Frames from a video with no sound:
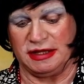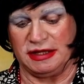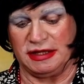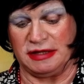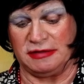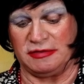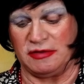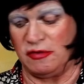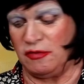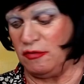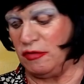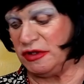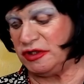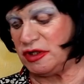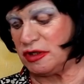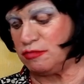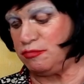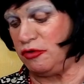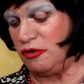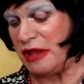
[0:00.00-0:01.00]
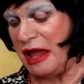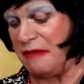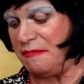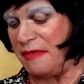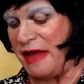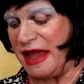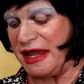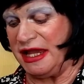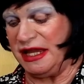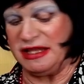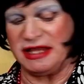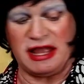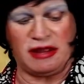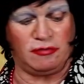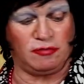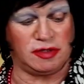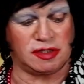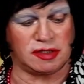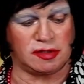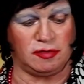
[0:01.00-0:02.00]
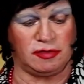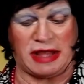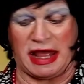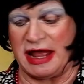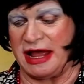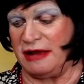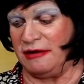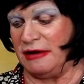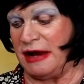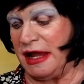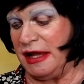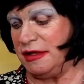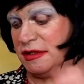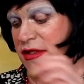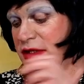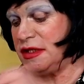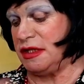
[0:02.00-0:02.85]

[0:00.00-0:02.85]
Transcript: And then we'll just put that back in there and we'll sort that out later.